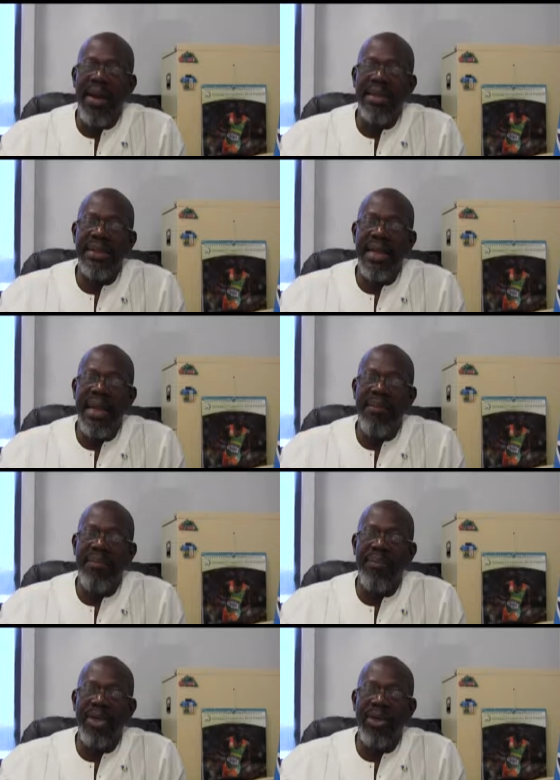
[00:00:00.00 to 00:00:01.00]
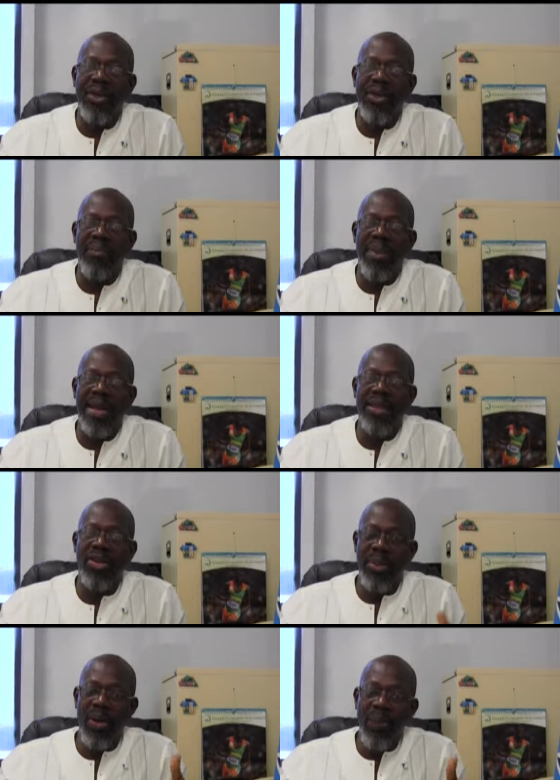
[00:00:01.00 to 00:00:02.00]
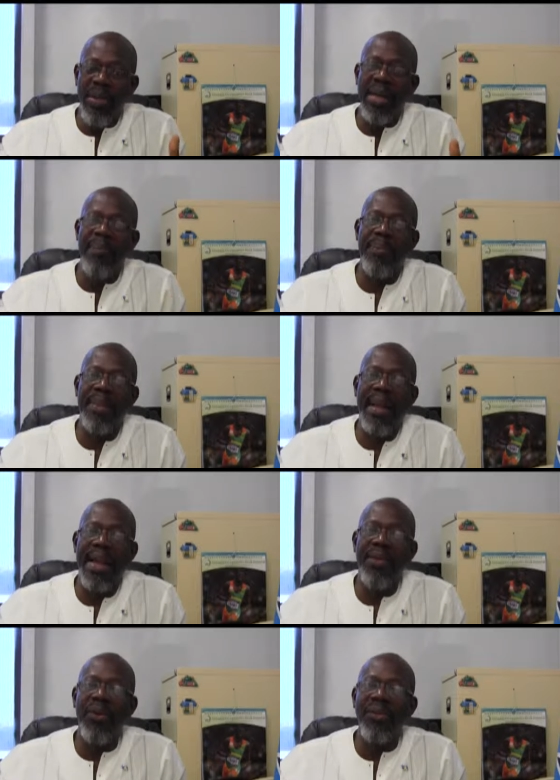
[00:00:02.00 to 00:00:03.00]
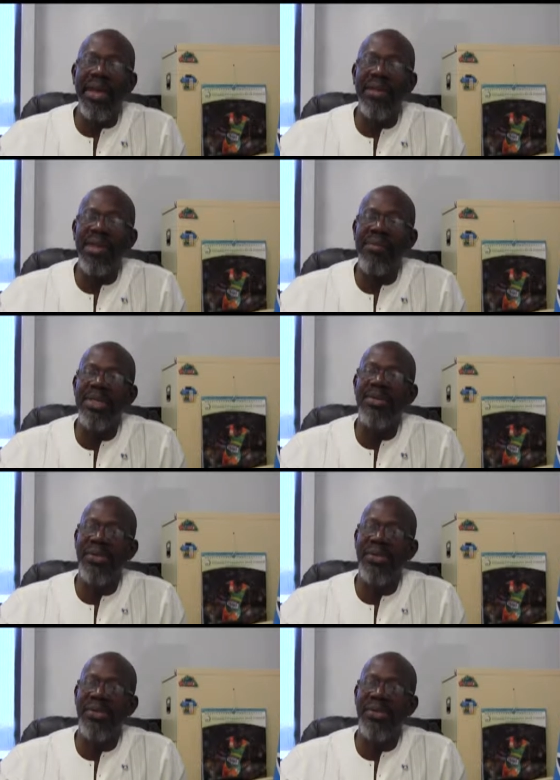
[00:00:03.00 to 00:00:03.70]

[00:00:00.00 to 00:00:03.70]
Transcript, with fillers: right, um, you know, by Cuba opening up, I don't think it's going to be